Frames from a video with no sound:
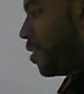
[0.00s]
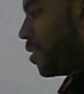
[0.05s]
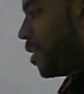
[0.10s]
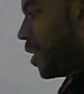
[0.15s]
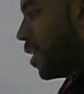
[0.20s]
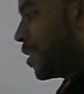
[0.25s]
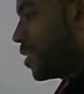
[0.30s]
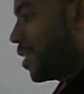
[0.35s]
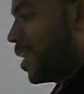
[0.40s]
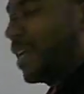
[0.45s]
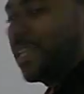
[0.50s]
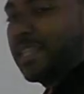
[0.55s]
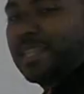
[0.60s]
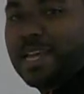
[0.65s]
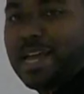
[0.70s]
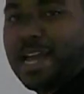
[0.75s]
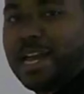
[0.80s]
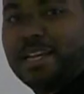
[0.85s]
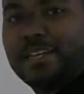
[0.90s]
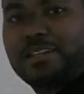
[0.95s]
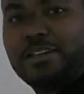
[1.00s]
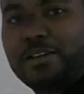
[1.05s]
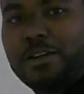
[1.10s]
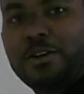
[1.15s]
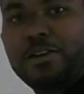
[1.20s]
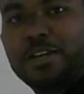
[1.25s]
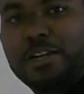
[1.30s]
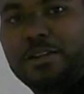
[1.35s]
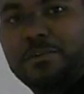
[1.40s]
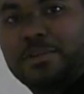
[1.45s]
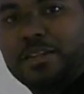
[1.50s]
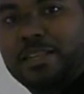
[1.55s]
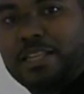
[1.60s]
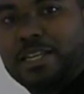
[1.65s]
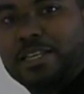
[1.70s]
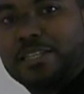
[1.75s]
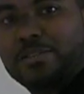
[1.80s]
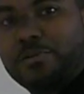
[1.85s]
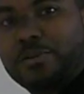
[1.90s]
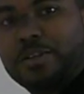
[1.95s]
things like that are going to be
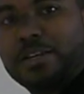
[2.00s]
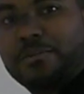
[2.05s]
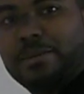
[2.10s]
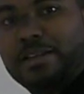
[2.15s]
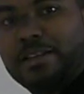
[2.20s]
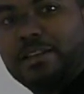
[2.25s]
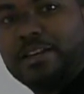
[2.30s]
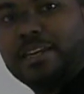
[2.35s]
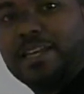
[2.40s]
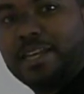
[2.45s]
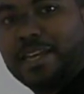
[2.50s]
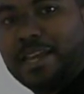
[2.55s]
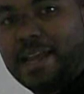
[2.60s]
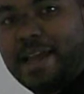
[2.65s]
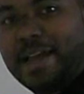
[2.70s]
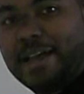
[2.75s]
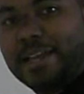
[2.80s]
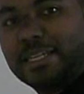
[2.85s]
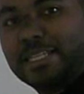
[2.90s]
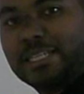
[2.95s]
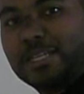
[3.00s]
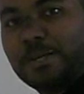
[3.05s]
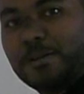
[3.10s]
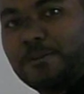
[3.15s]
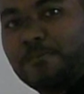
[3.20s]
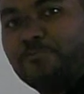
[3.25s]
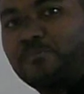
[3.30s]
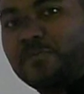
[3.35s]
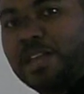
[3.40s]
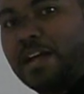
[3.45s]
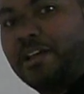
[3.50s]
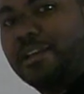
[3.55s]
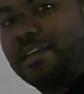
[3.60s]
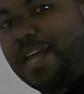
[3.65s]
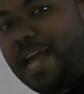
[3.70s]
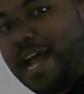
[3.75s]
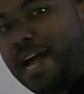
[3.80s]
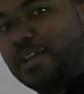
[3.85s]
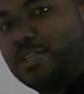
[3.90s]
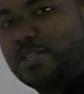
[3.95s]
things that we're going to be looking at. So not
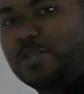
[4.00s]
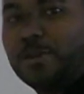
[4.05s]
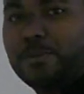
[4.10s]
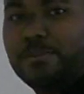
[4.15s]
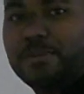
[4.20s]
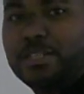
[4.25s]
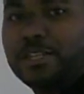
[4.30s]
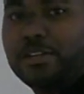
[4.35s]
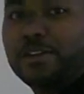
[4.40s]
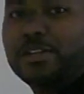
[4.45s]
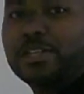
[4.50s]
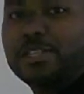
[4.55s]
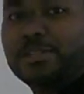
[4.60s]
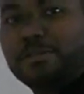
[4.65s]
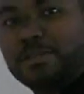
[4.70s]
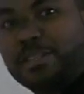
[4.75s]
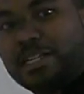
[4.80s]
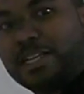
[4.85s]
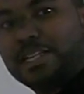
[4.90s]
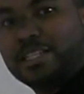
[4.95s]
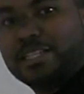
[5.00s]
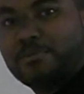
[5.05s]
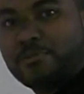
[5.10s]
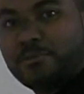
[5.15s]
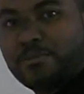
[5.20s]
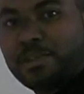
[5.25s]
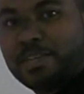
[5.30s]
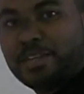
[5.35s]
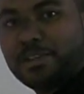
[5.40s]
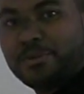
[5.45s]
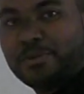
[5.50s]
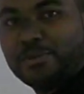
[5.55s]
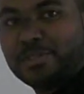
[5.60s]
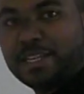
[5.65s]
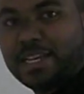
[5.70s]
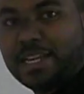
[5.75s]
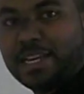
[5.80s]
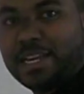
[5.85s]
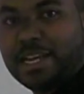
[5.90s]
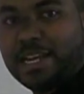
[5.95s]
only household materials, but things that would be
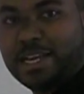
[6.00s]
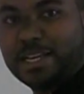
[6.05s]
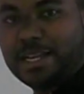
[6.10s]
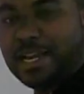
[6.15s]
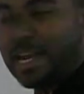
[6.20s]
used in a